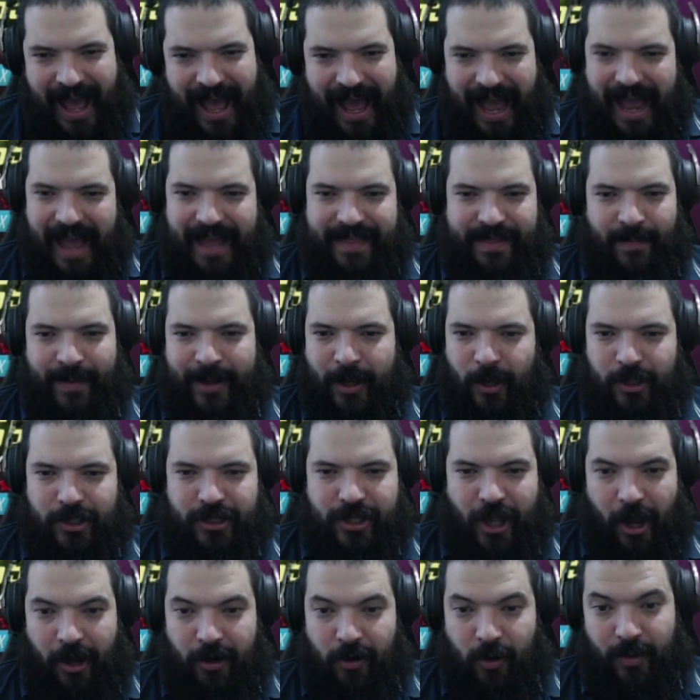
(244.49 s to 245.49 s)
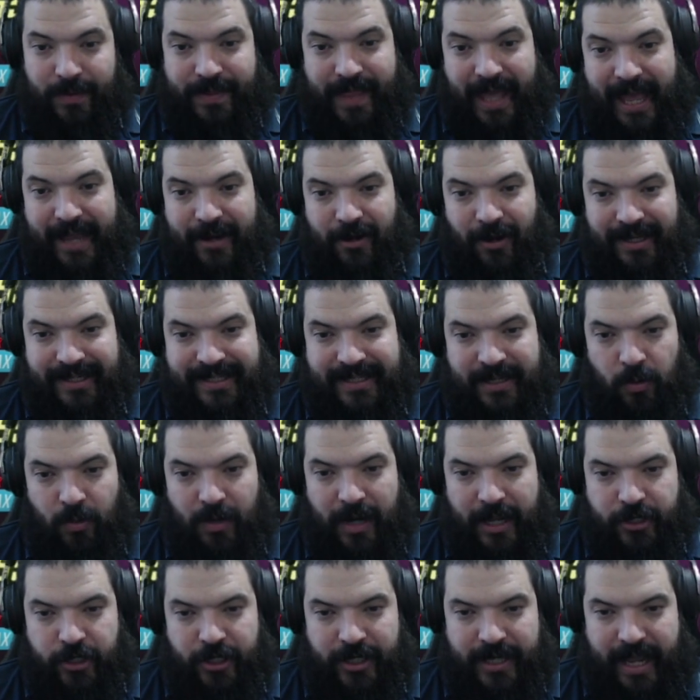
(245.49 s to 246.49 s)
Then we got Star-Lord there, nice little
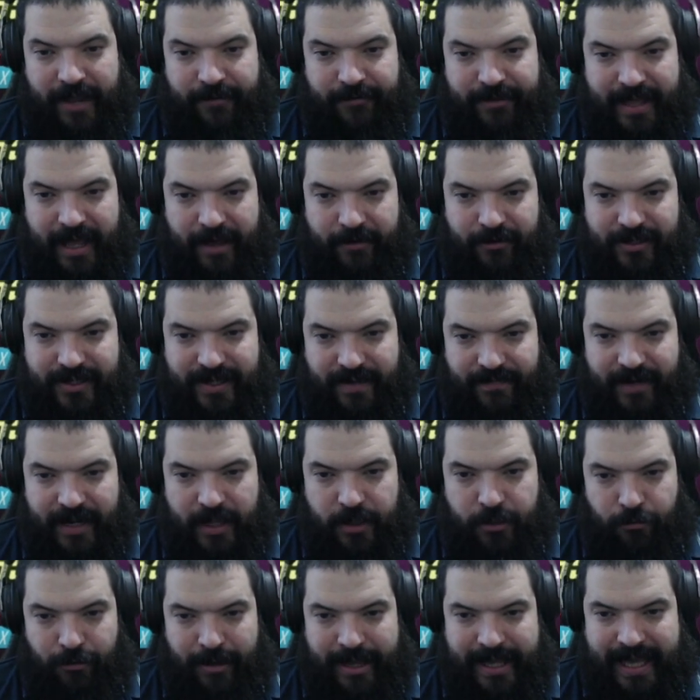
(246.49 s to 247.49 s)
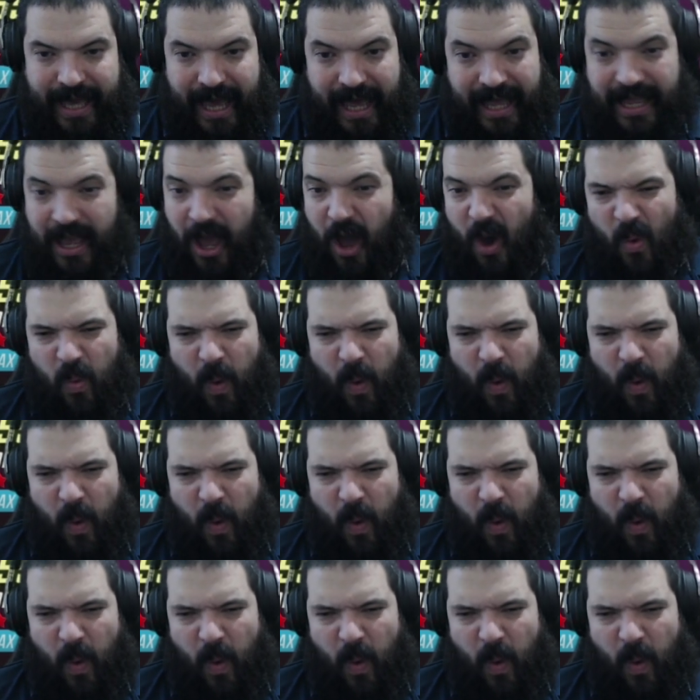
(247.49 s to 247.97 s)
legendary there at 73k.